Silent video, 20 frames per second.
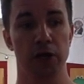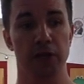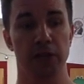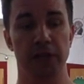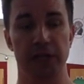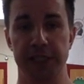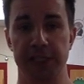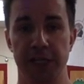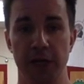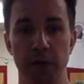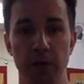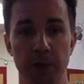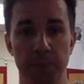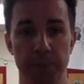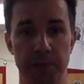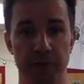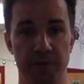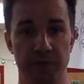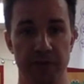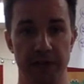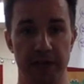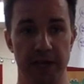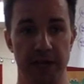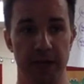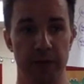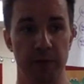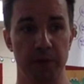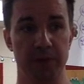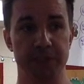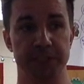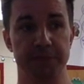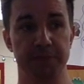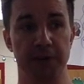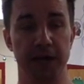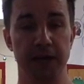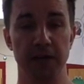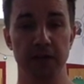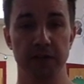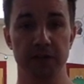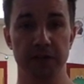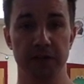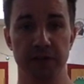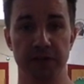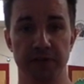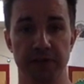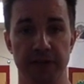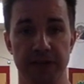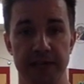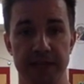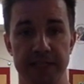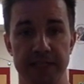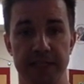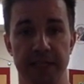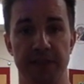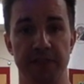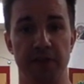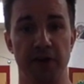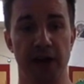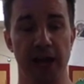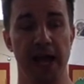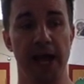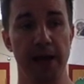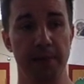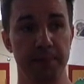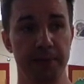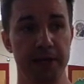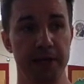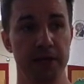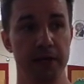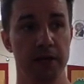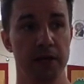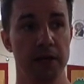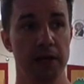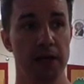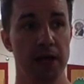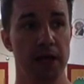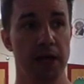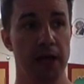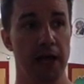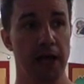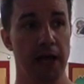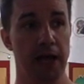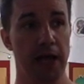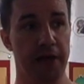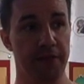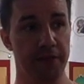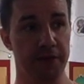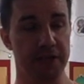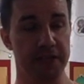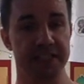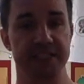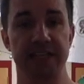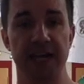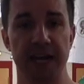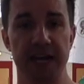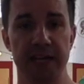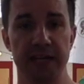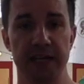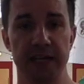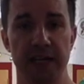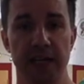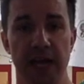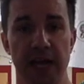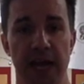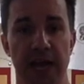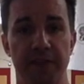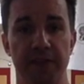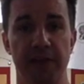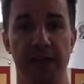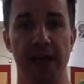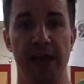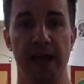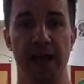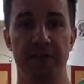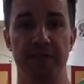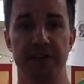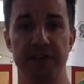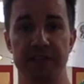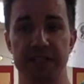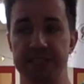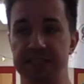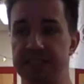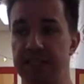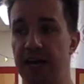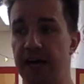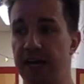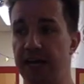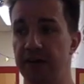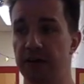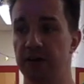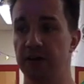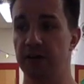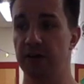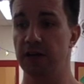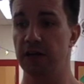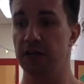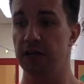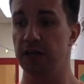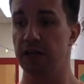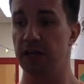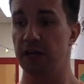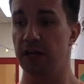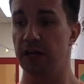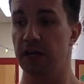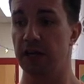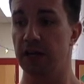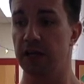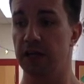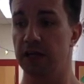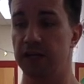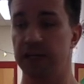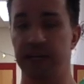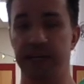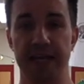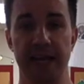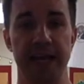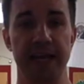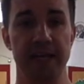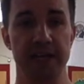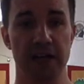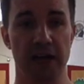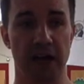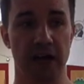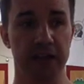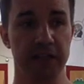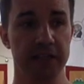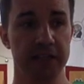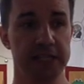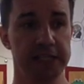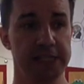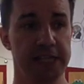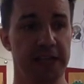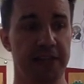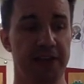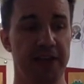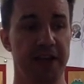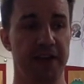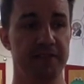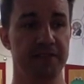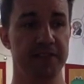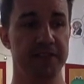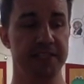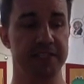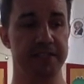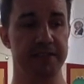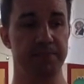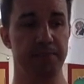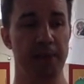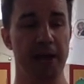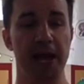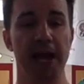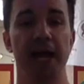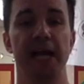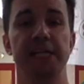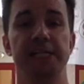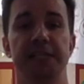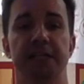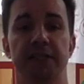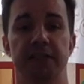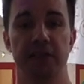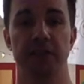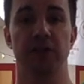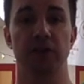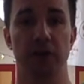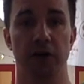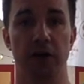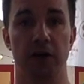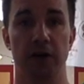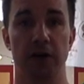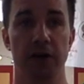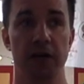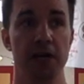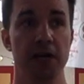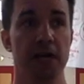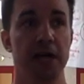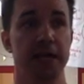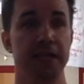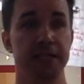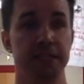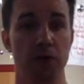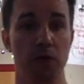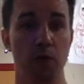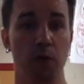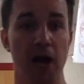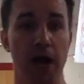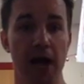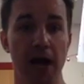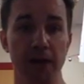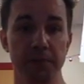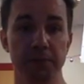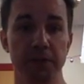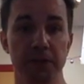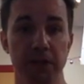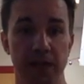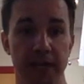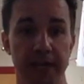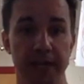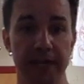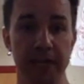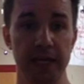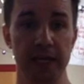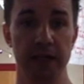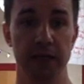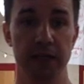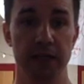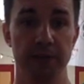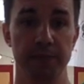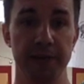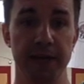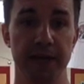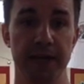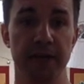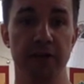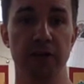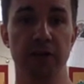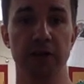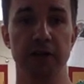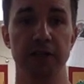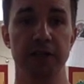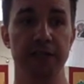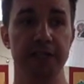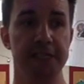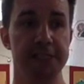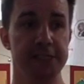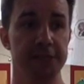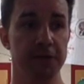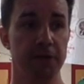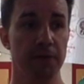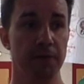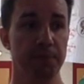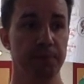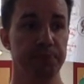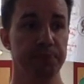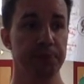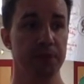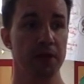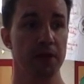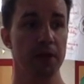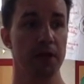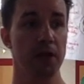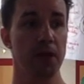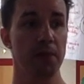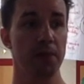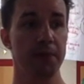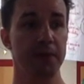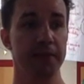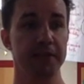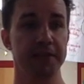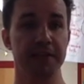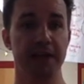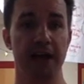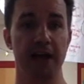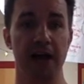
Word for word: that show up every day with a smile on their face and they're happy and they're excited and they have a desire to gain knowledge and they have this passion to learn. And so I'm lucky to be a kindergarten teacher because